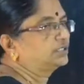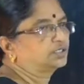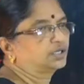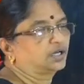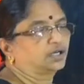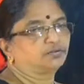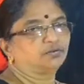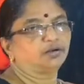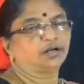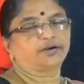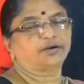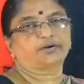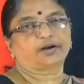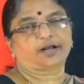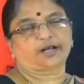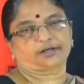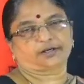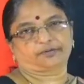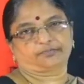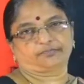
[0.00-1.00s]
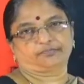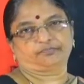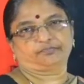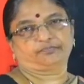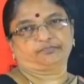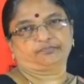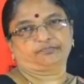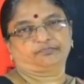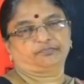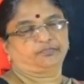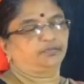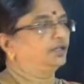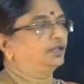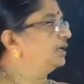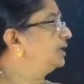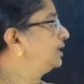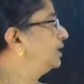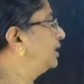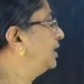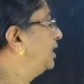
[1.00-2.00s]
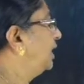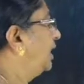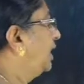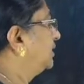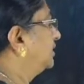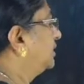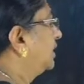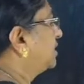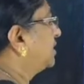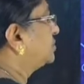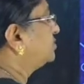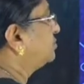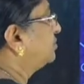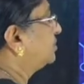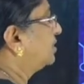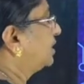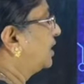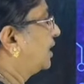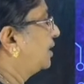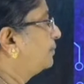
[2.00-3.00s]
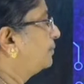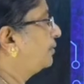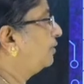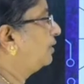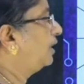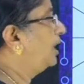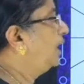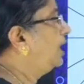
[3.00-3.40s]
charge will attract, and that is due to a dipole.